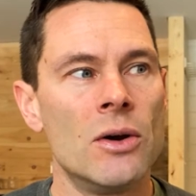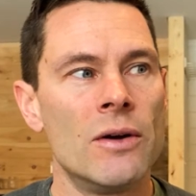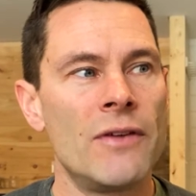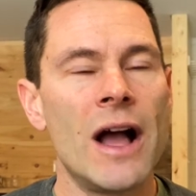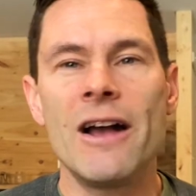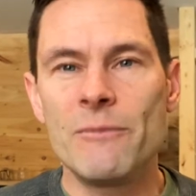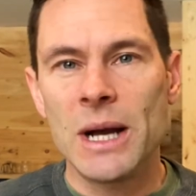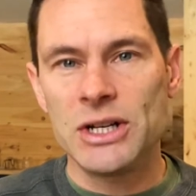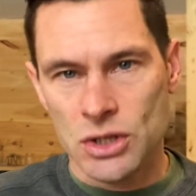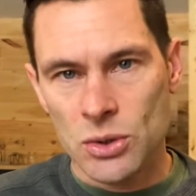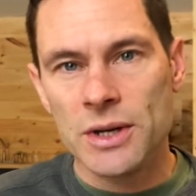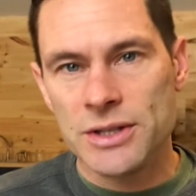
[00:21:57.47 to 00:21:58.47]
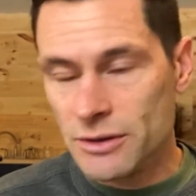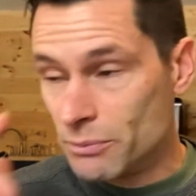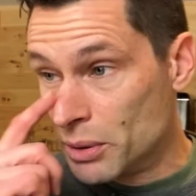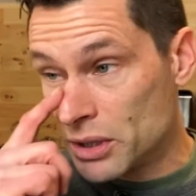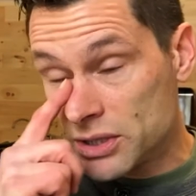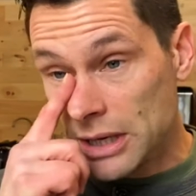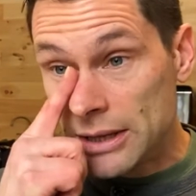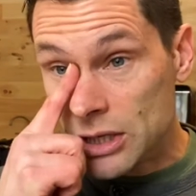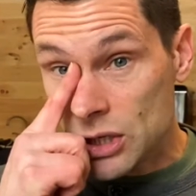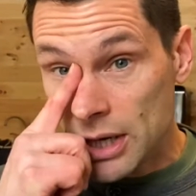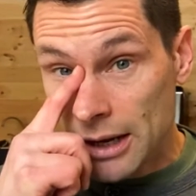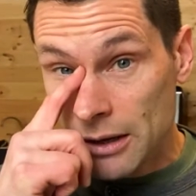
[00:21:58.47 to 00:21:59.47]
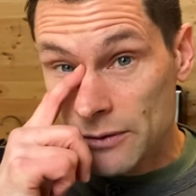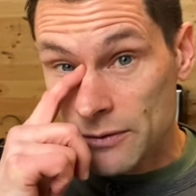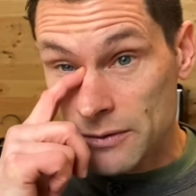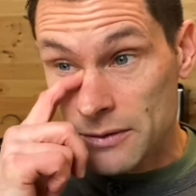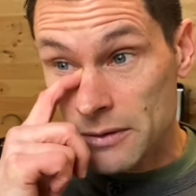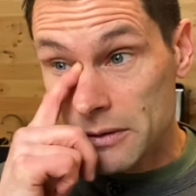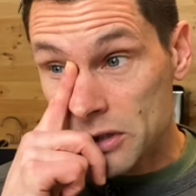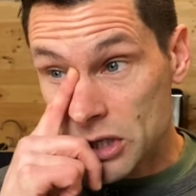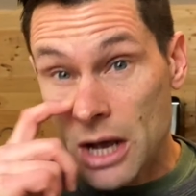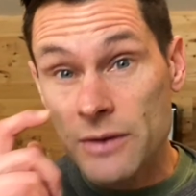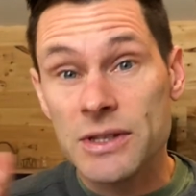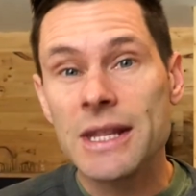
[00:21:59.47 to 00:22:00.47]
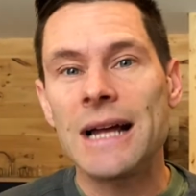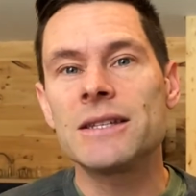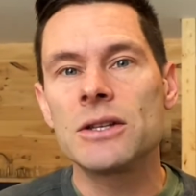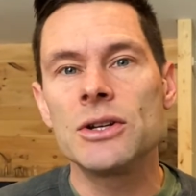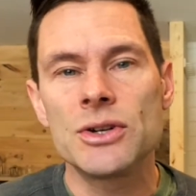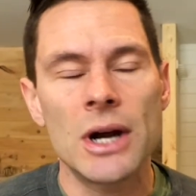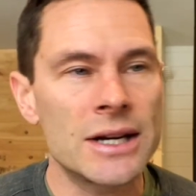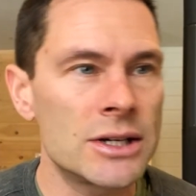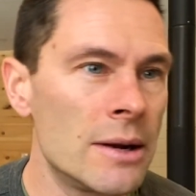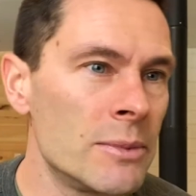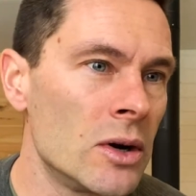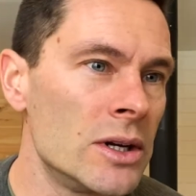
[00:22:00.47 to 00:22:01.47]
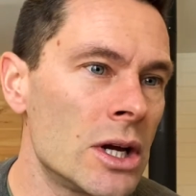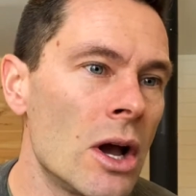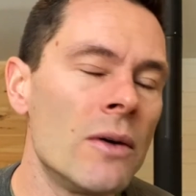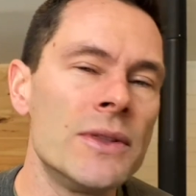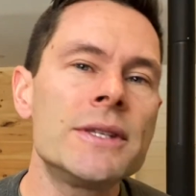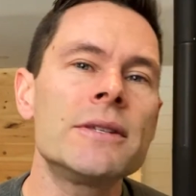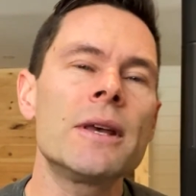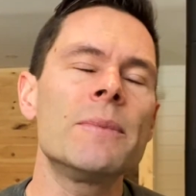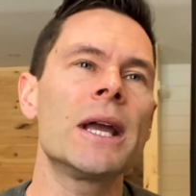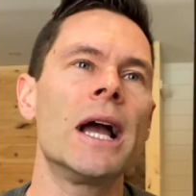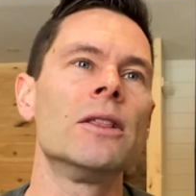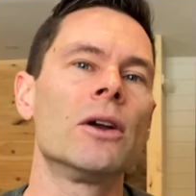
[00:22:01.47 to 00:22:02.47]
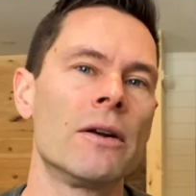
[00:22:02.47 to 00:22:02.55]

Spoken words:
I have my choice of books on the shelves, that's the direction I'm going to go. And this is something I learned